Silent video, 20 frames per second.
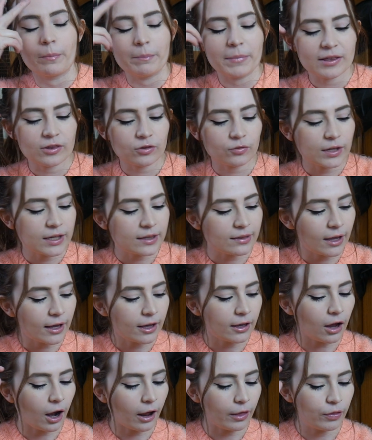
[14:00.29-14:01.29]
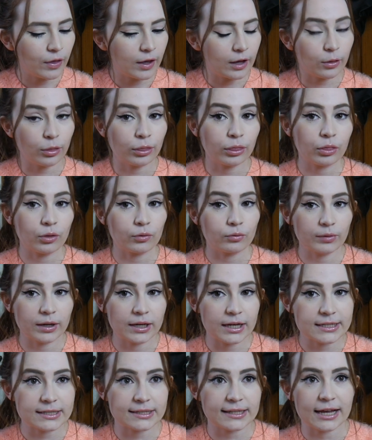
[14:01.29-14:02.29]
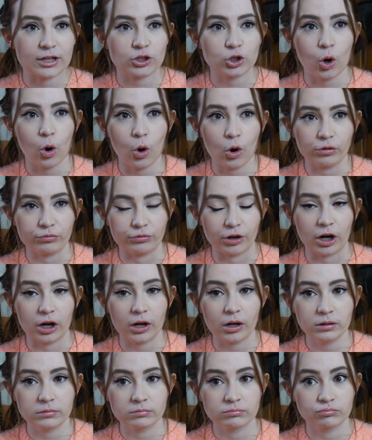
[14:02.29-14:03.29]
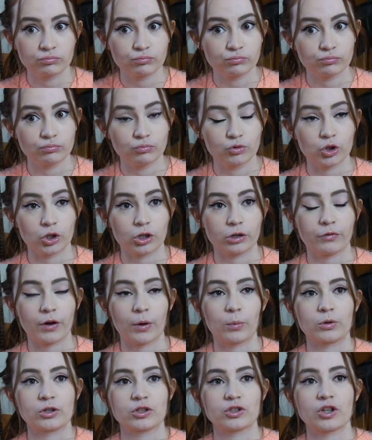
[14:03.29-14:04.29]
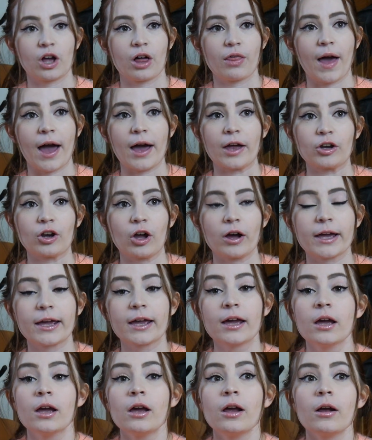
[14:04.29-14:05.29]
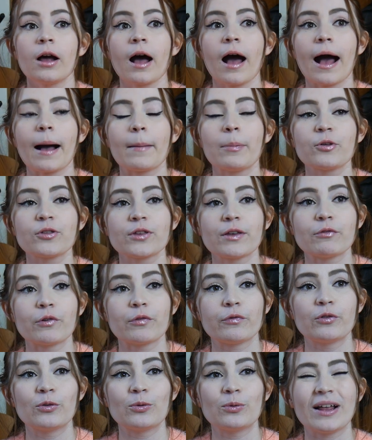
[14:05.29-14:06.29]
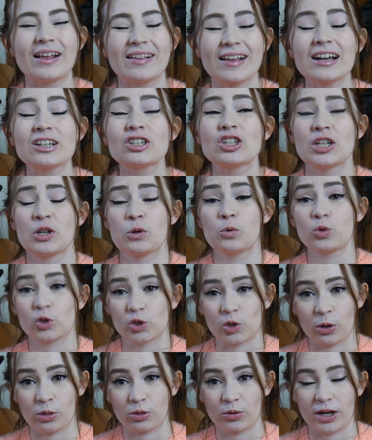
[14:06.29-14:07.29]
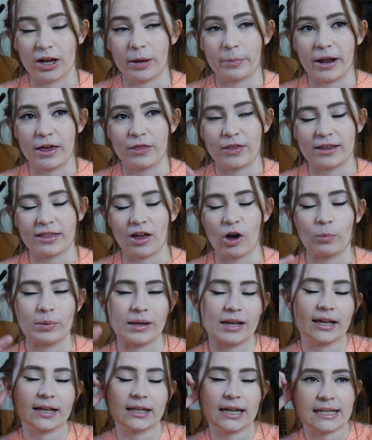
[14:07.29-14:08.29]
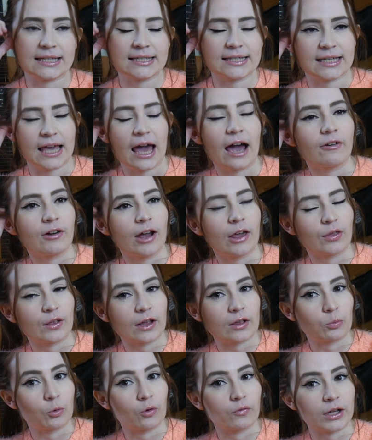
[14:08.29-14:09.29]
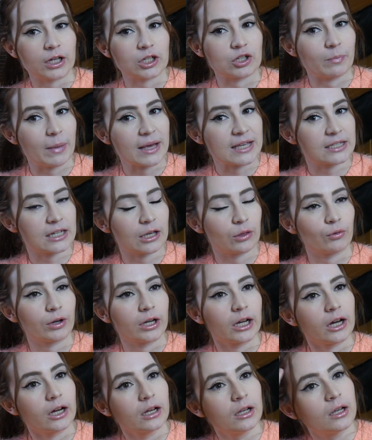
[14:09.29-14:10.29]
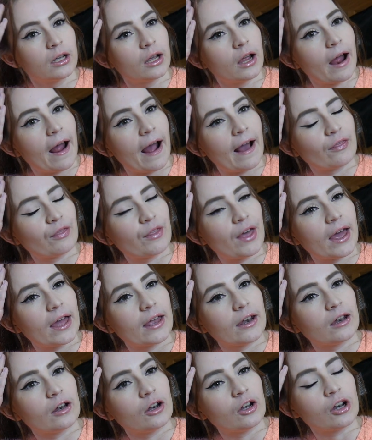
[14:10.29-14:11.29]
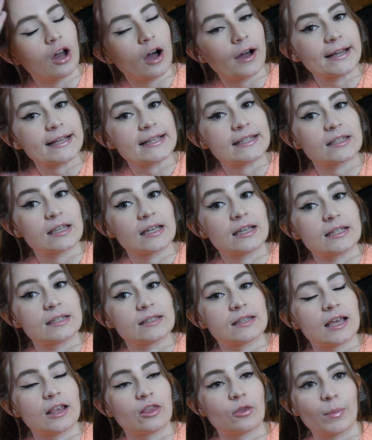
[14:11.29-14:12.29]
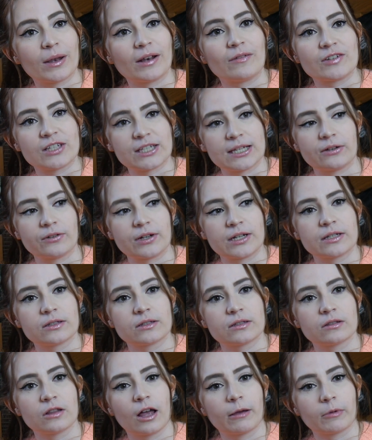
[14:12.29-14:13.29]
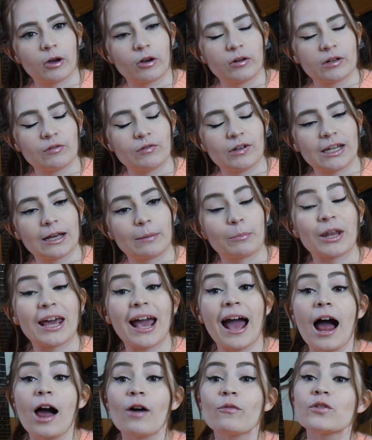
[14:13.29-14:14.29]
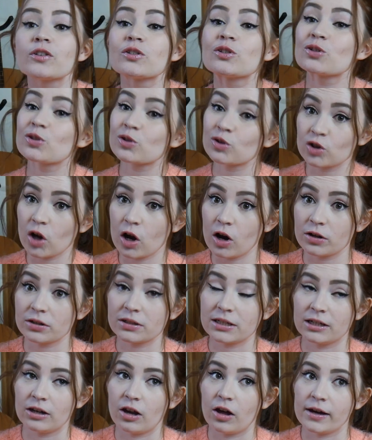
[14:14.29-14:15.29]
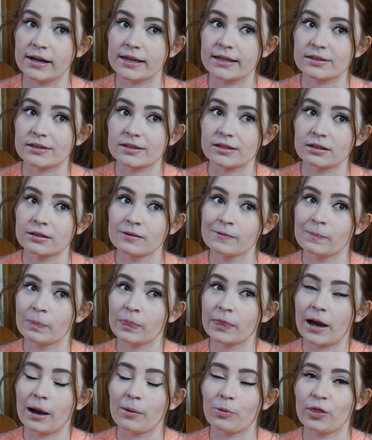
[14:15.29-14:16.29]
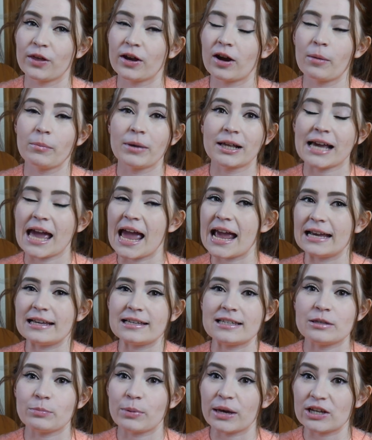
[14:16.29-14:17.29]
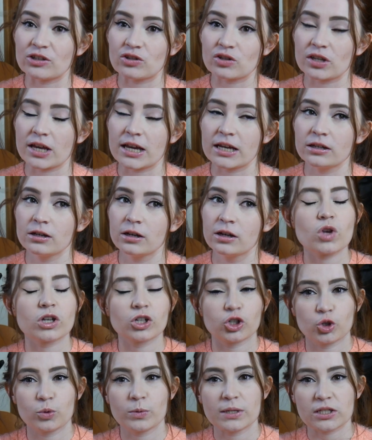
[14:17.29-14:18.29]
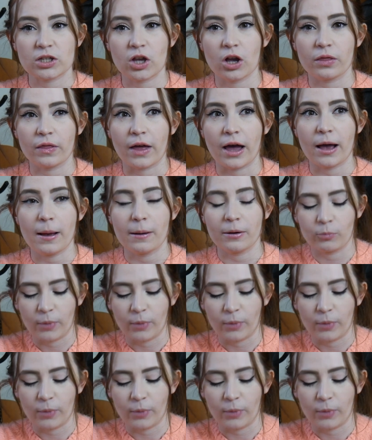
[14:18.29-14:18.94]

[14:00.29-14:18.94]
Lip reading: Misery is like, I think, a thriller / horror. Don't know if I want to start that at night. Apples Never Fall is actually also a thriller, but I think that will be like less scary. I think that's more of like a domestic thriller. And then Lies is in the middle of a series that I'm currently reading. But I have started Lies. I think I'm like 80 pages in. Should we start that?